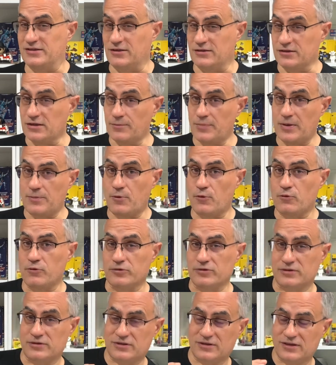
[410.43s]
Now, some people
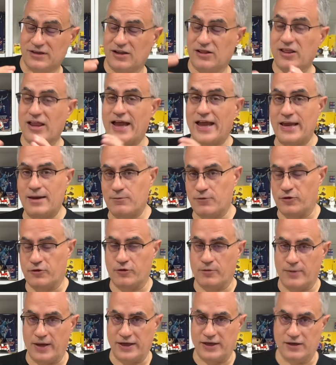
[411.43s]
will claim that they're
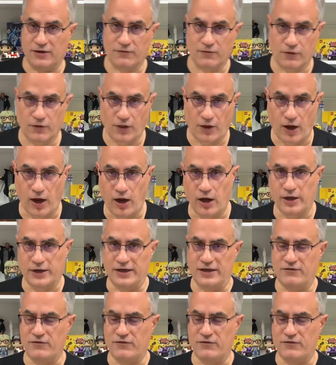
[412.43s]
making it for the audience.